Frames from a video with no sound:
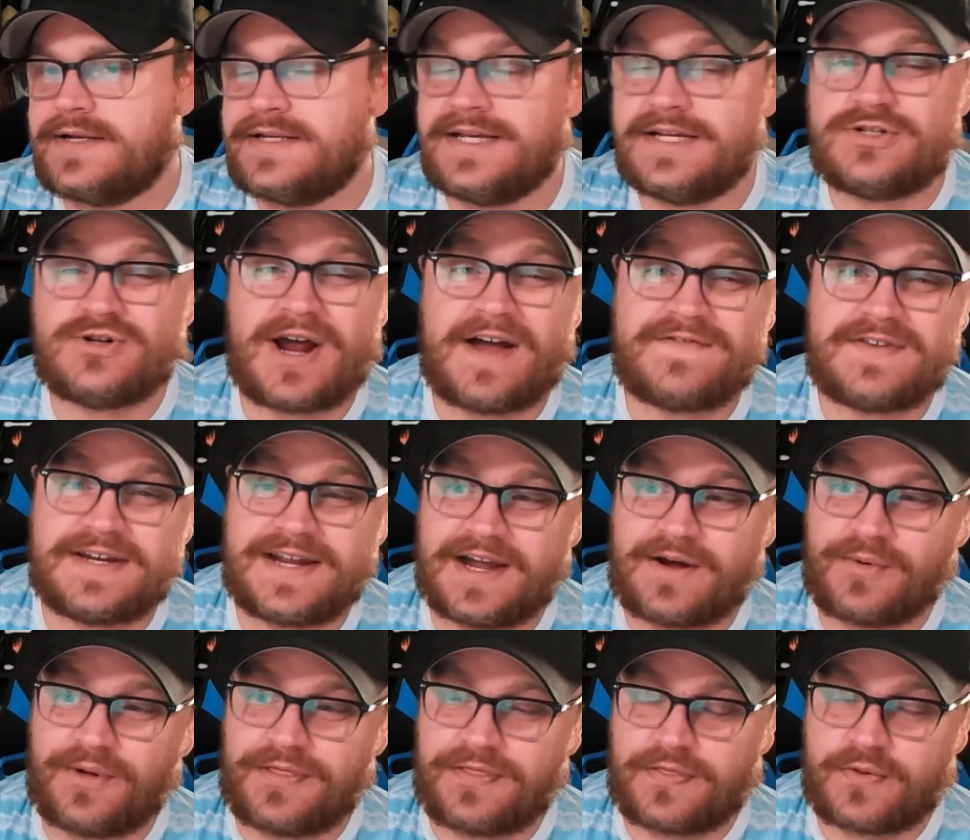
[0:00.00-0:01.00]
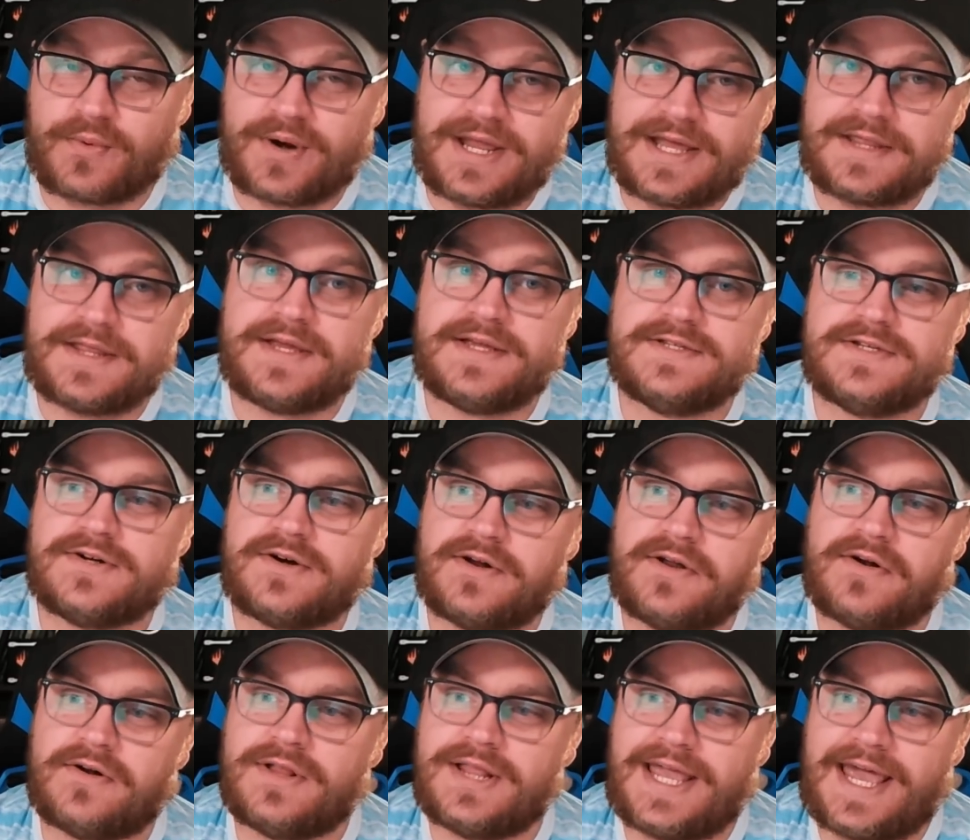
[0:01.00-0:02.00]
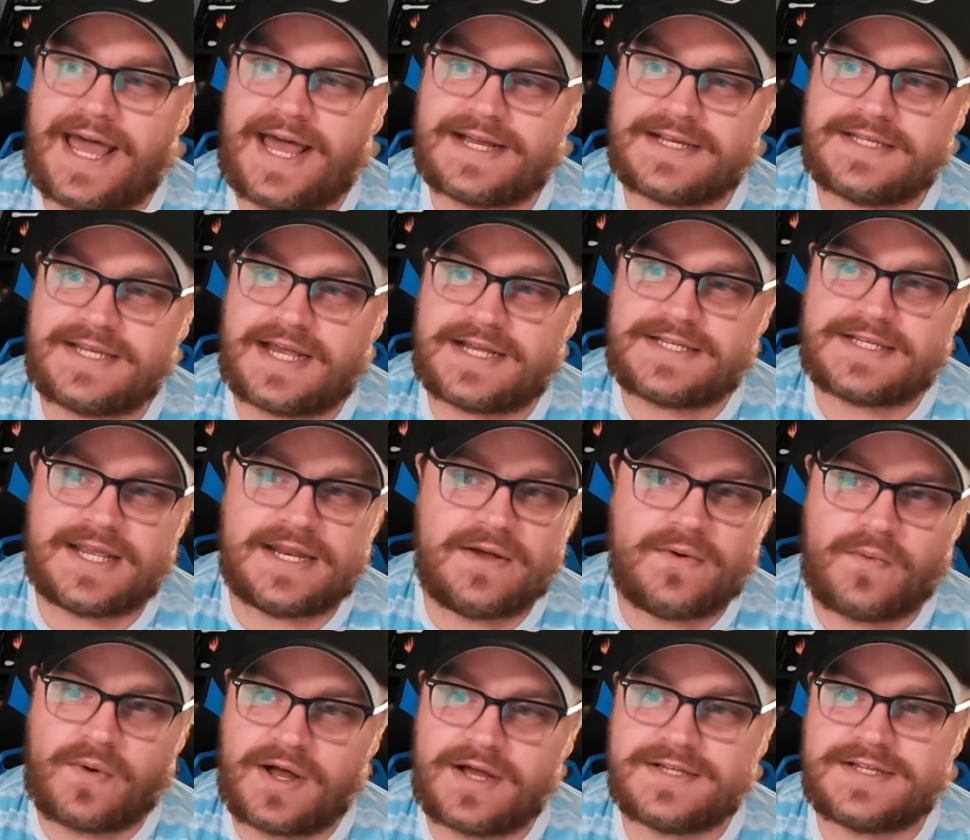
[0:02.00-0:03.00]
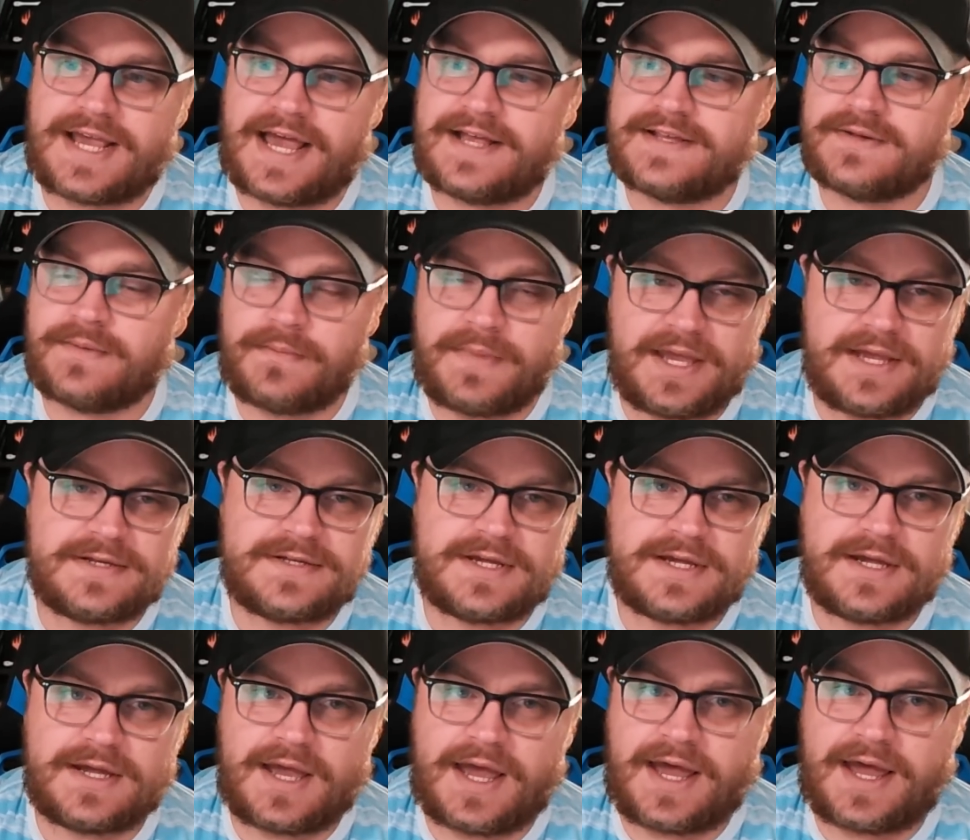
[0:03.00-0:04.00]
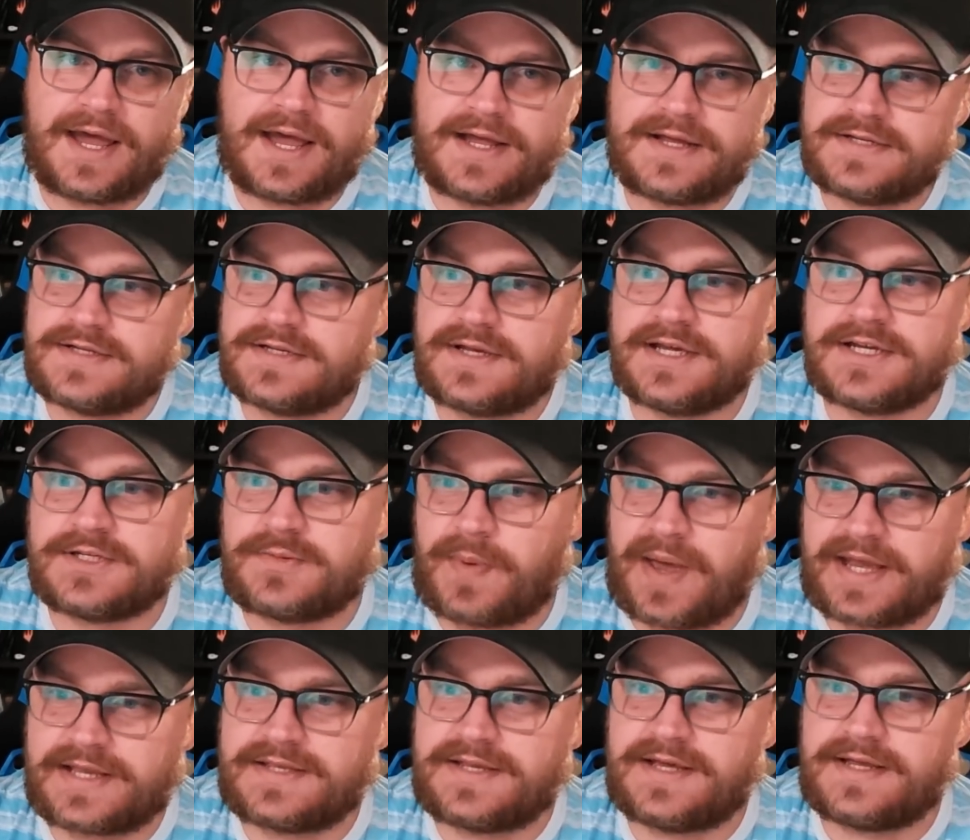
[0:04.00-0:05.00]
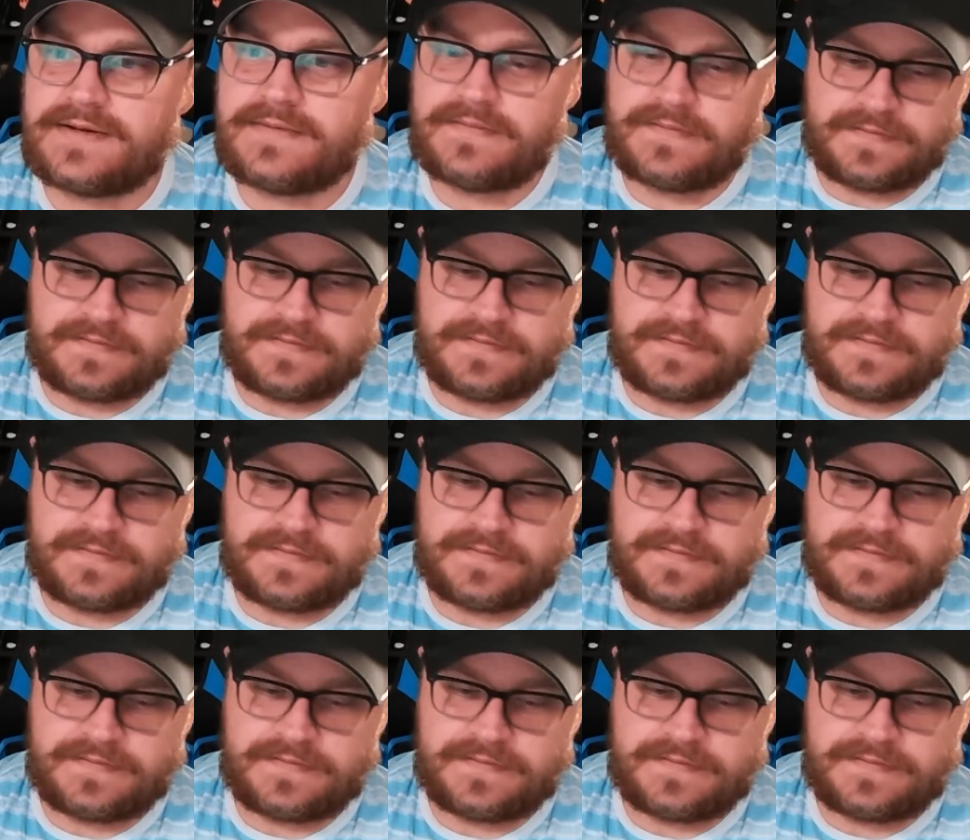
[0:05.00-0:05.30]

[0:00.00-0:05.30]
Did draft a deck with 3 of these during early access, and it was as amazing as expected.